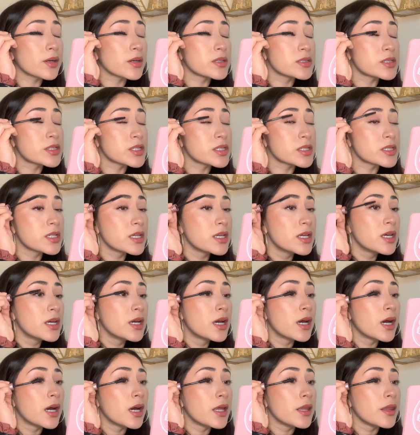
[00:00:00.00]
It's just,
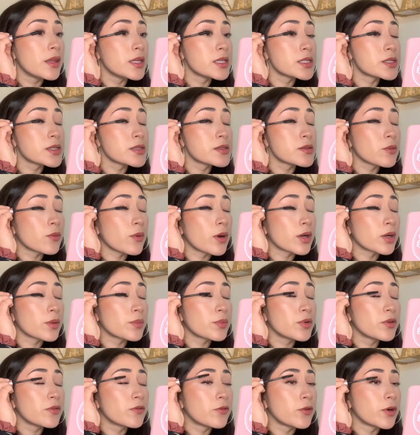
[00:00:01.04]
this is a
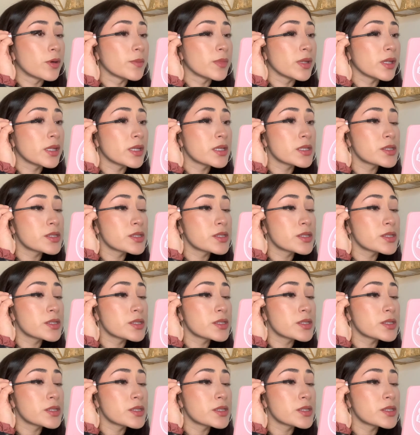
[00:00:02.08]
waterproof formula.